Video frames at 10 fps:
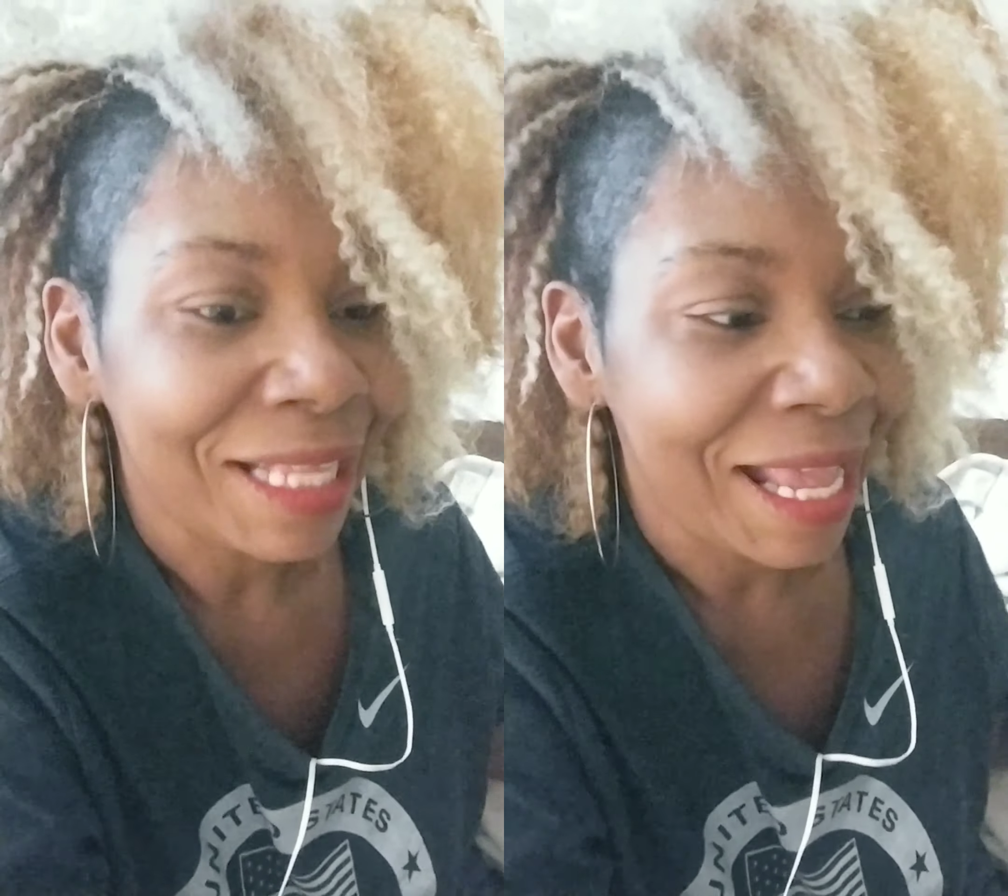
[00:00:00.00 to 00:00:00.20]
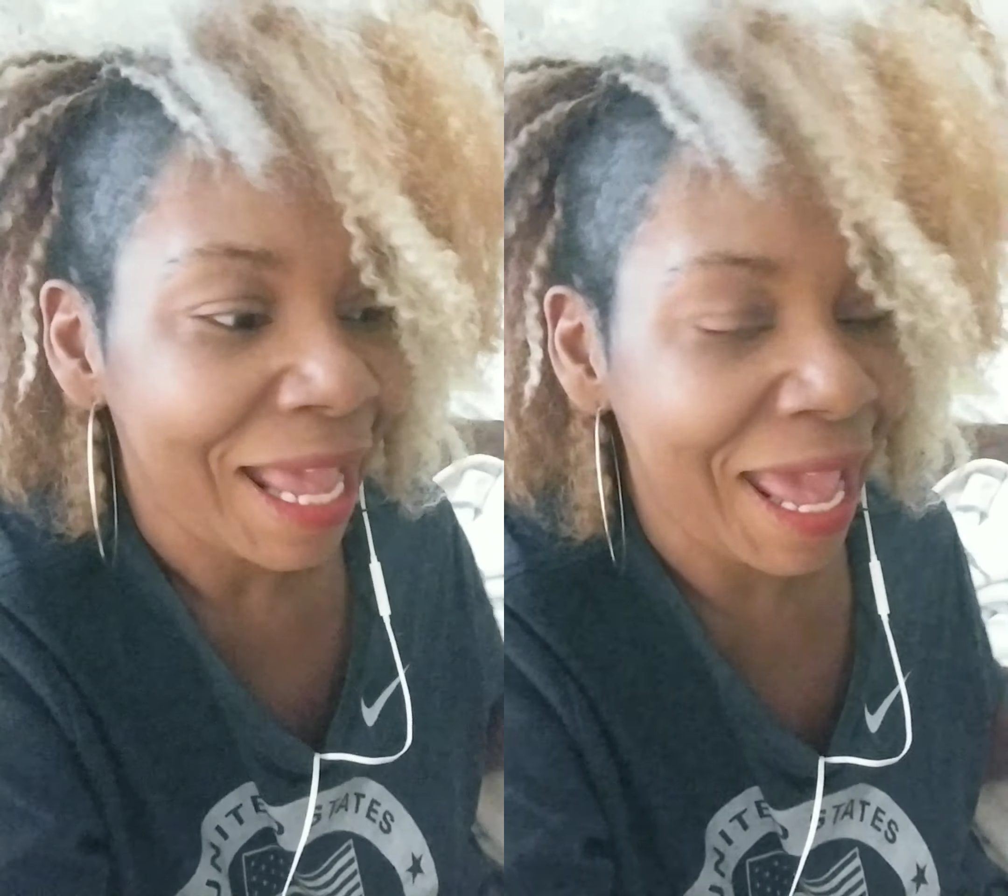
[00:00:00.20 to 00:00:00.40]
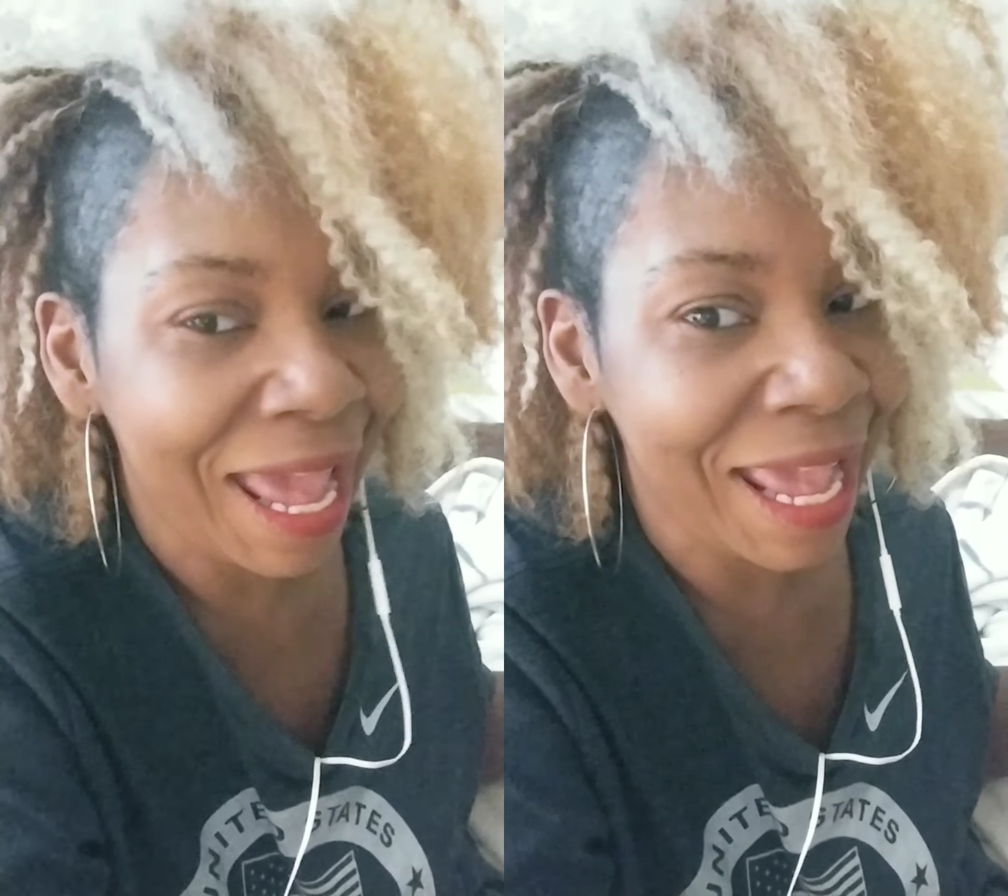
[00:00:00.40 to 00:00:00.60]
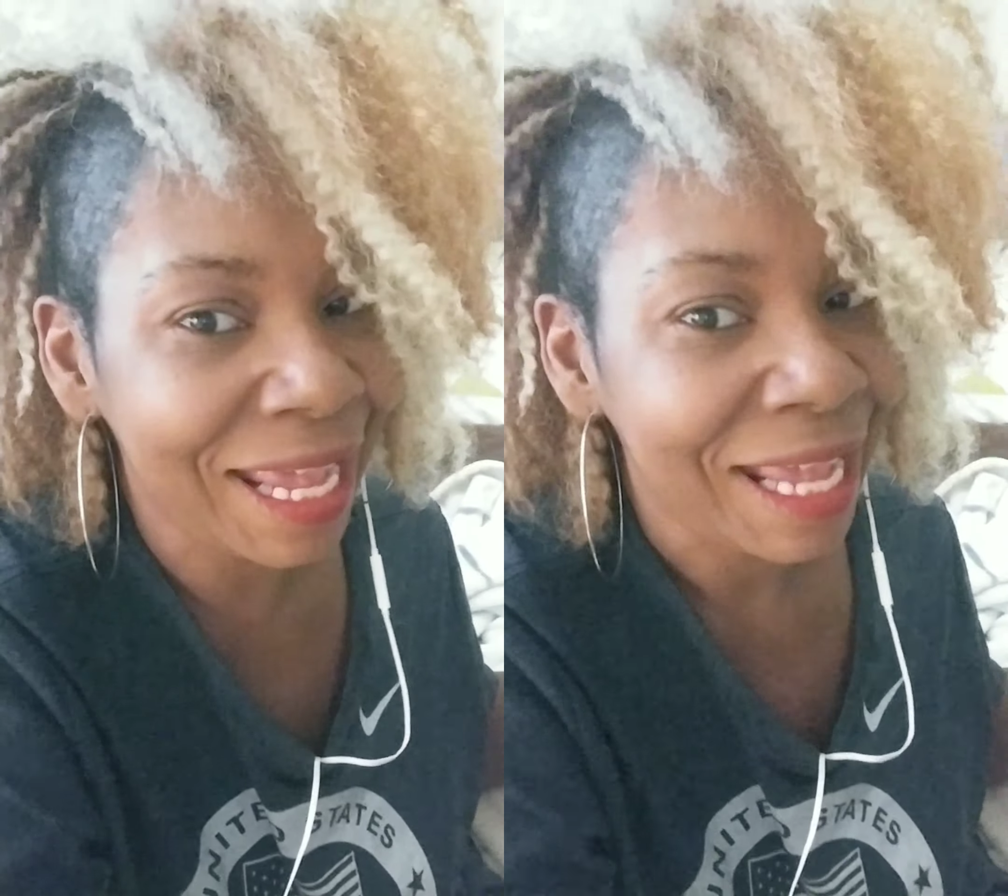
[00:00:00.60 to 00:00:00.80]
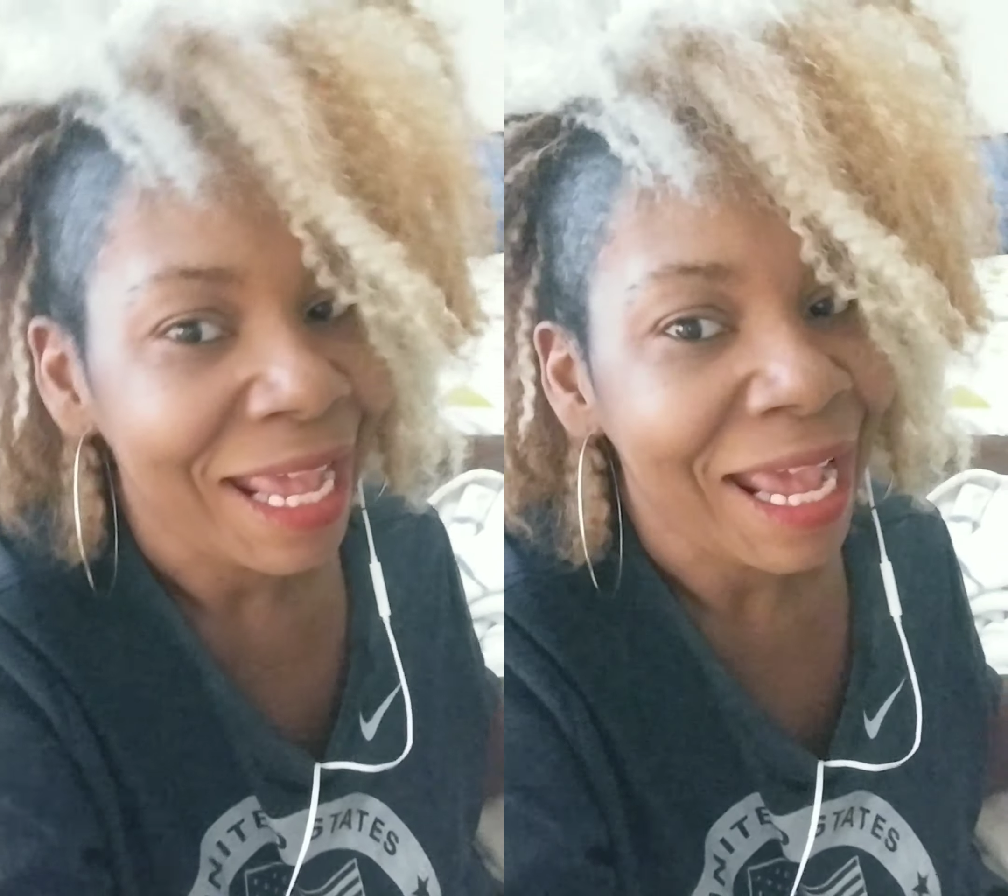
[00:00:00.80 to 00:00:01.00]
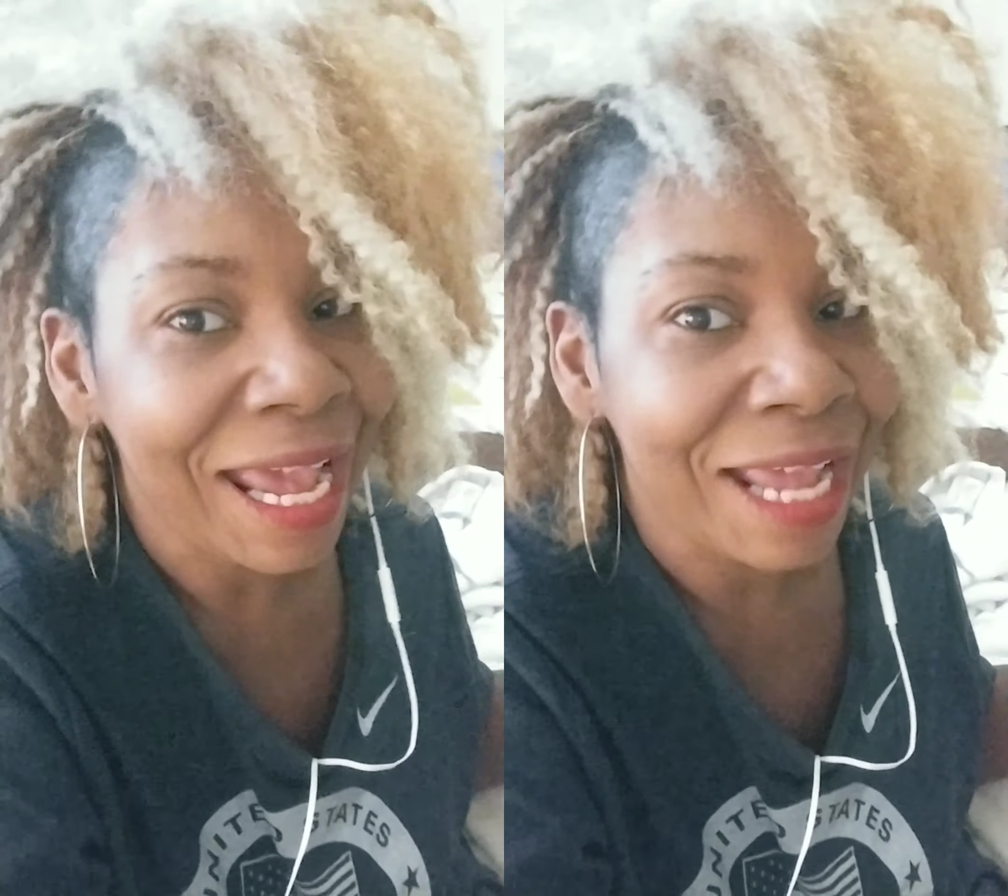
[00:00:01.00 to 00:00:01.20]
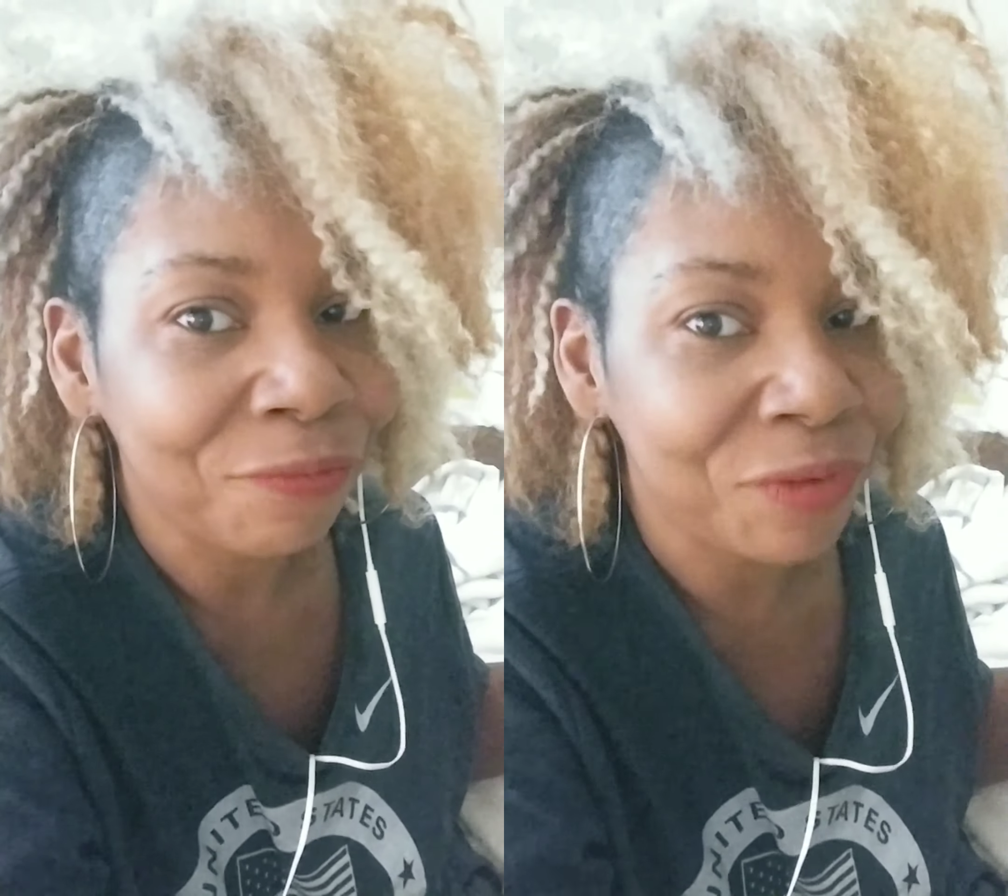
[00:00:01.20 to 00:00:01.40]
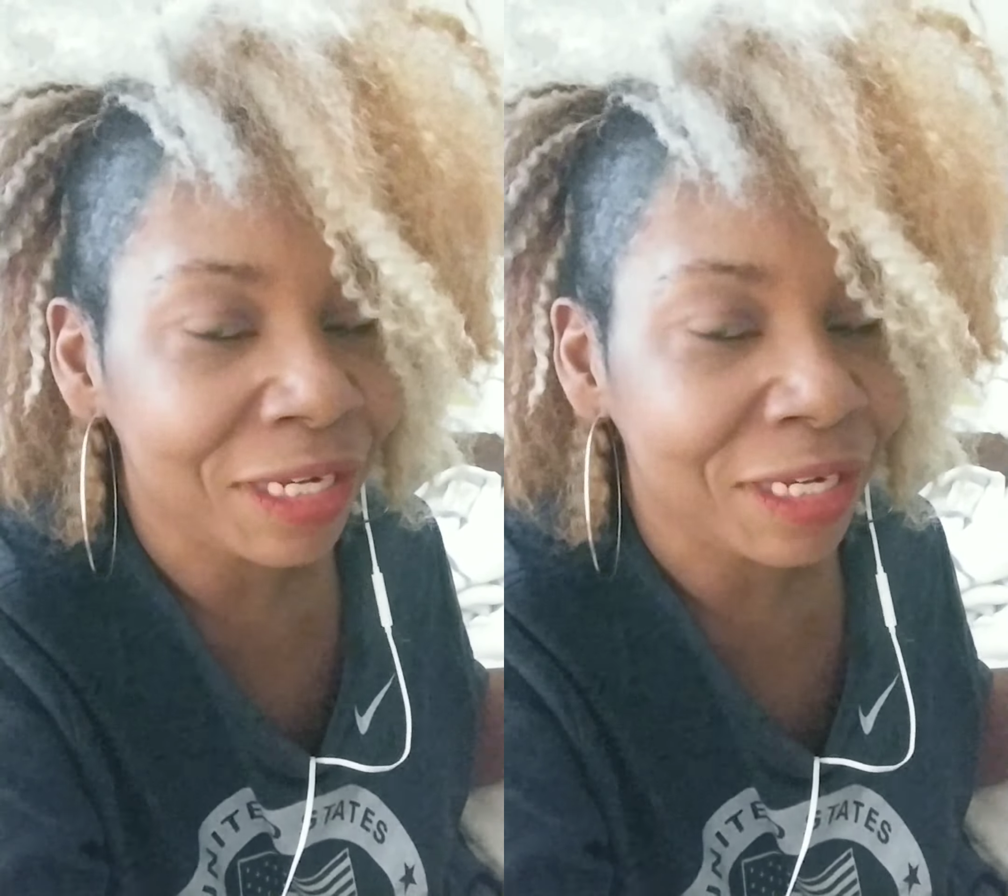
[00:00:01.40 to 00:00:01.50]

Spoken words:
Hey, and we